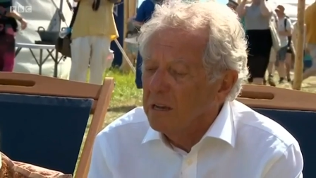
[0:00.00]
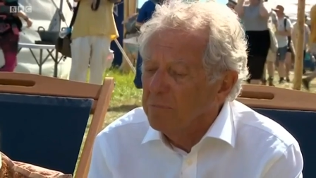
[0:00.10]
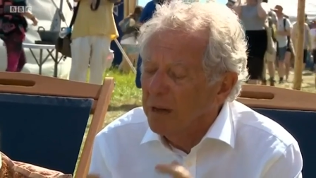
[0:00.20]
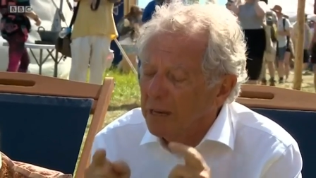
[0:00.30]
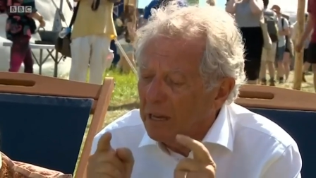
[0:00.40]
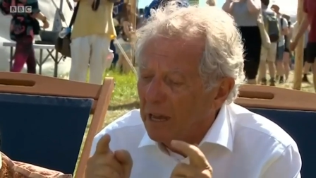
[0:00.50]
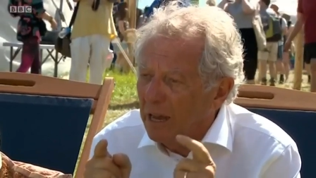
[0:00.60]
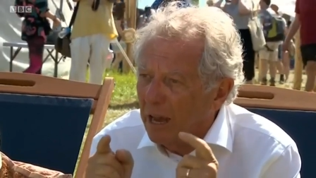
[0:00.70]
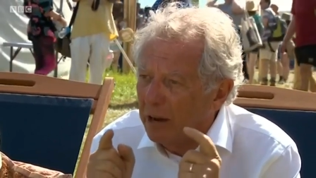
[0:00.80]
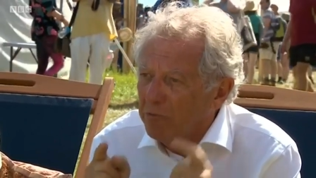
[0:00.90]
But
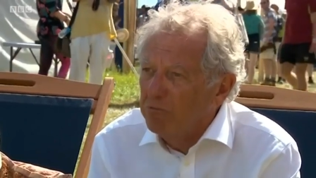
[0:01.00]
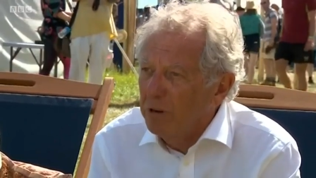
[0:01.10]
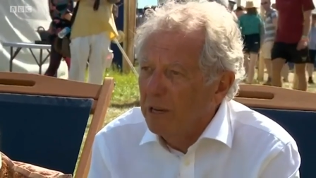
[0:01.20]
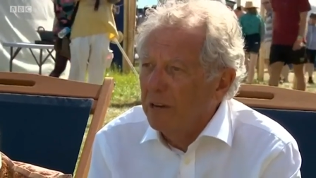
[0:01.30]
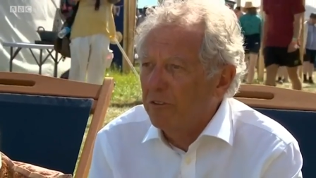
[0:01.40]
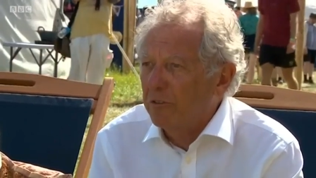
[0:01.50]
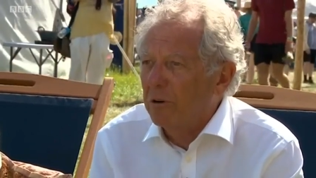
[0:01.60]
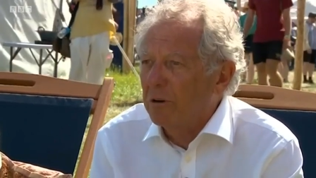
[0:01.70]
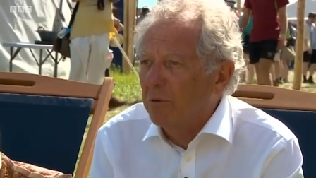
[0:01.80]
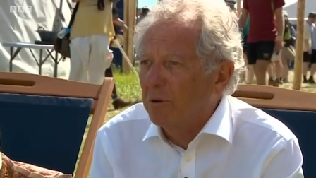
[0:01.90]
I really
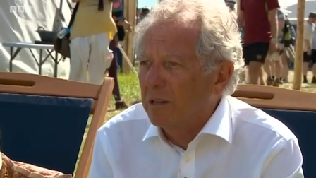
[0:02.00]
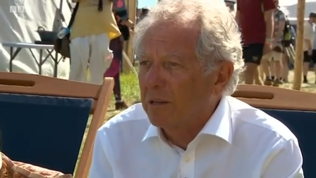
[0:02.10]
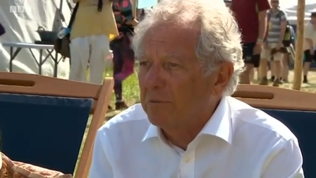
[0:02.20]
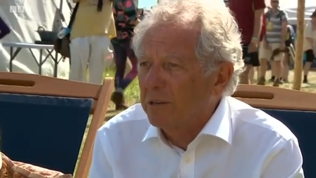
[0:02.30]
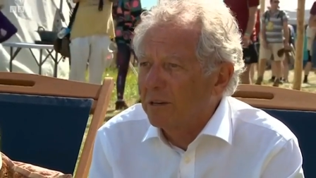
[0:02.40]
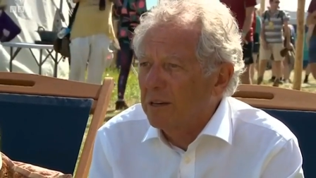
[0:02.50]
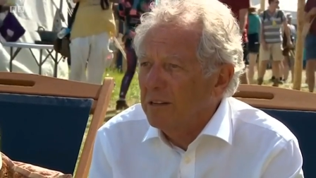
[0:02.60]
strongly welcome it.